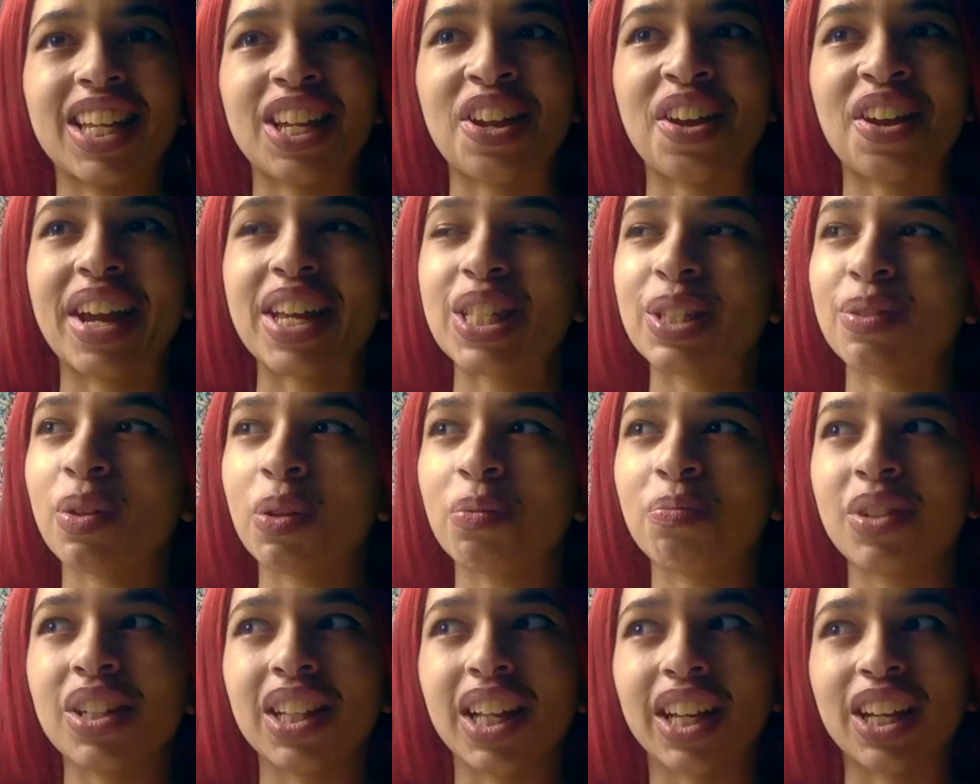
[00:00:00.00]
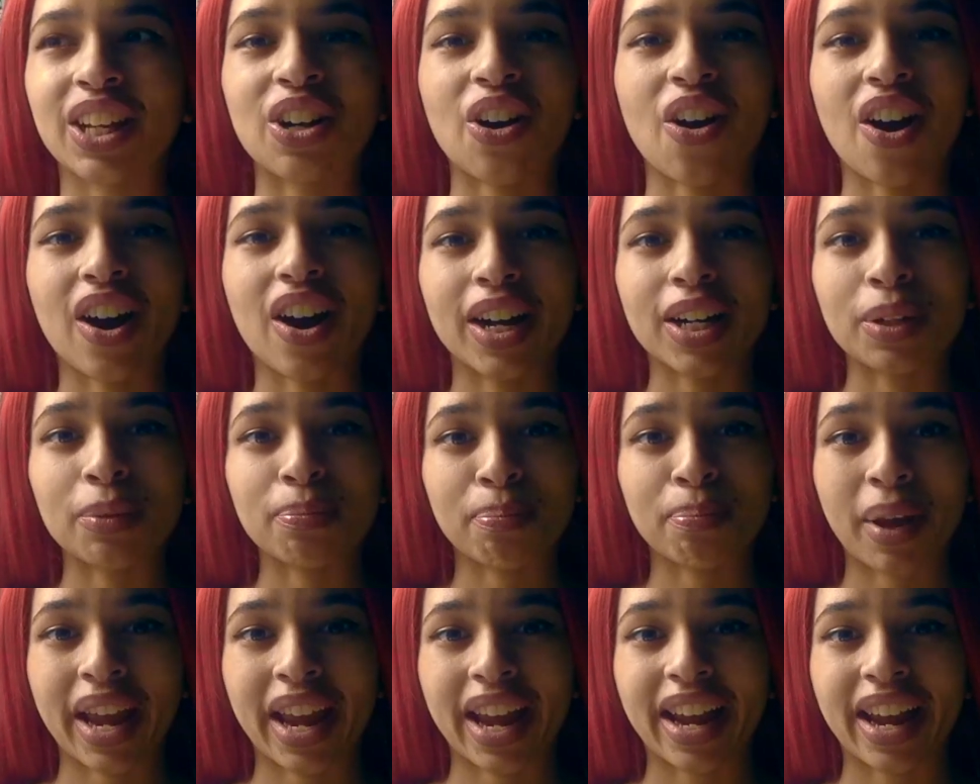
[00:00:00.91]
you guys may be like an odd
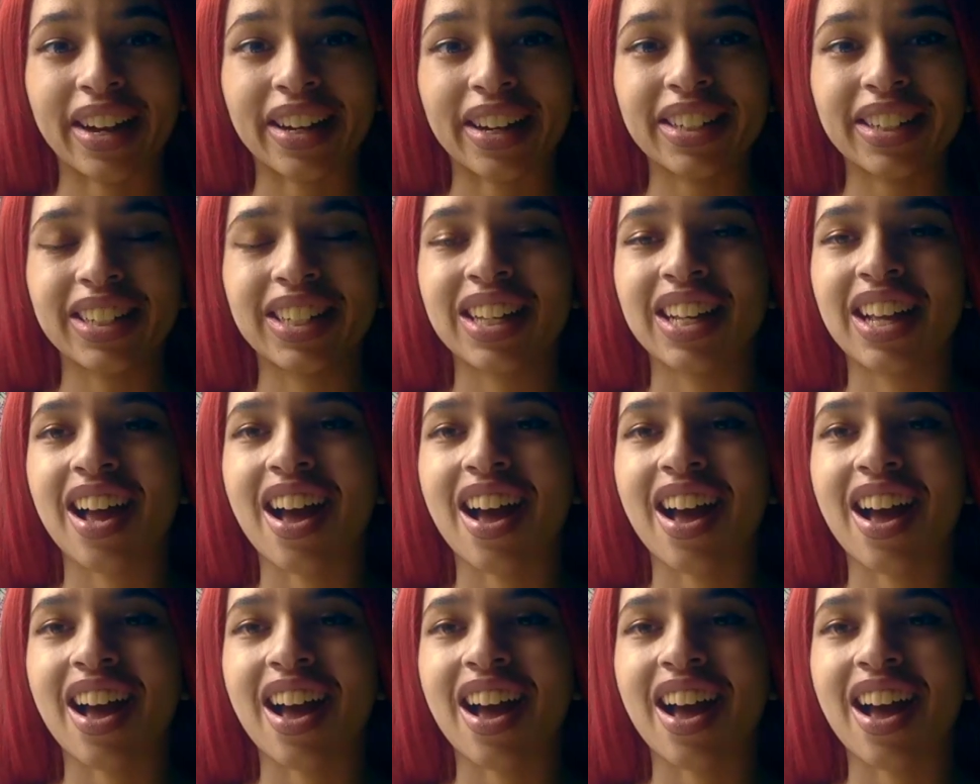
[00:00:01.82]
pair,